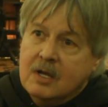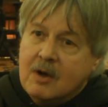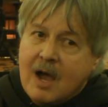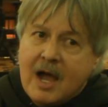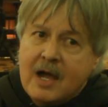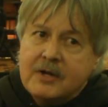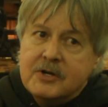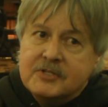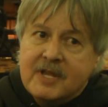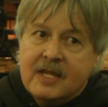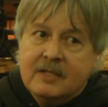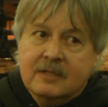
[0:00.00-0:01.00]
Well, I
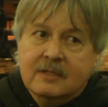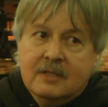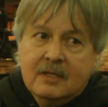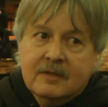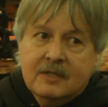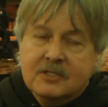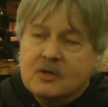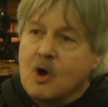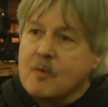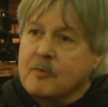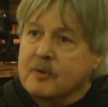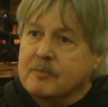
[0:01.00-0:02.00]
understand this
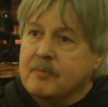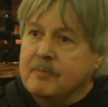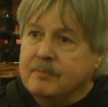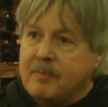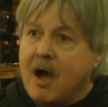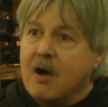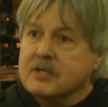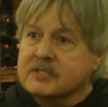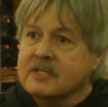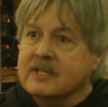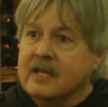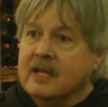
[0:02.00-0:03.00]
corporate
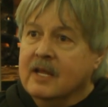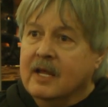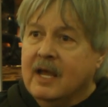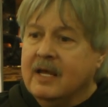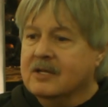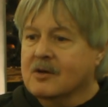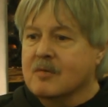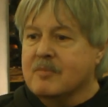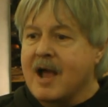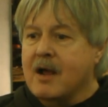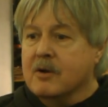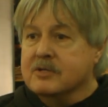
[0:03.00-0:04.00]
policy that, hey, you're going
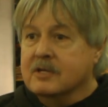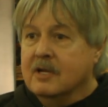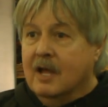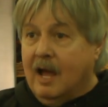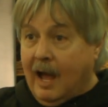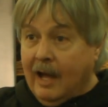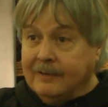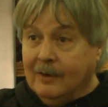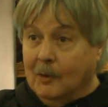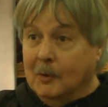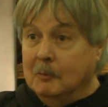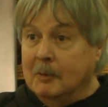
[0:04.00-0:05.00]
backwards. I
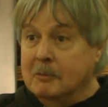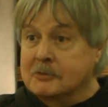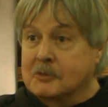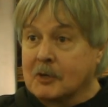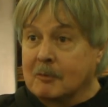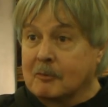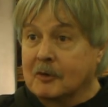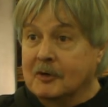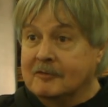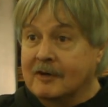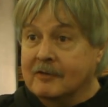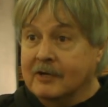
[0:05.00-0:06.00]
told them we was going to
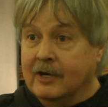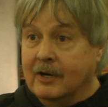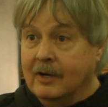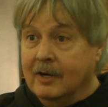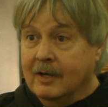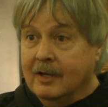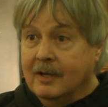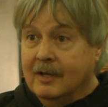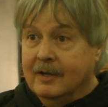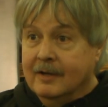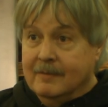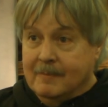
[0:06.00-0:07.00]
improve every year.
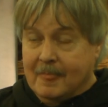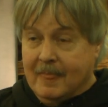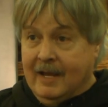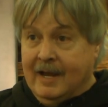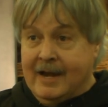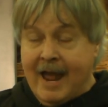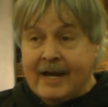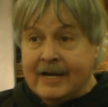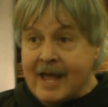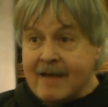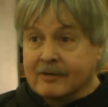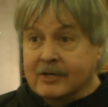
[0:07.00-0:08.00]
And I
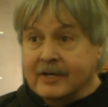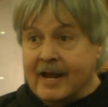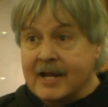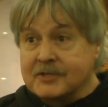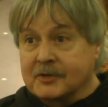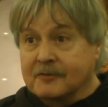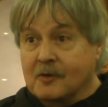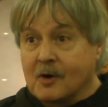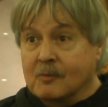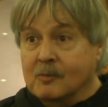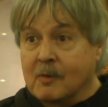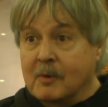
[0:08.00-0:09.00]
didn't have a good answer
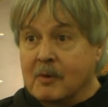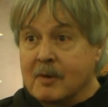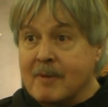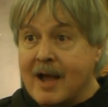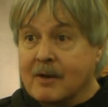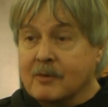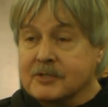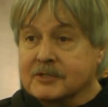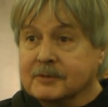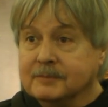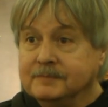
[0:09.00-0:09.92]
for them when we went backwards.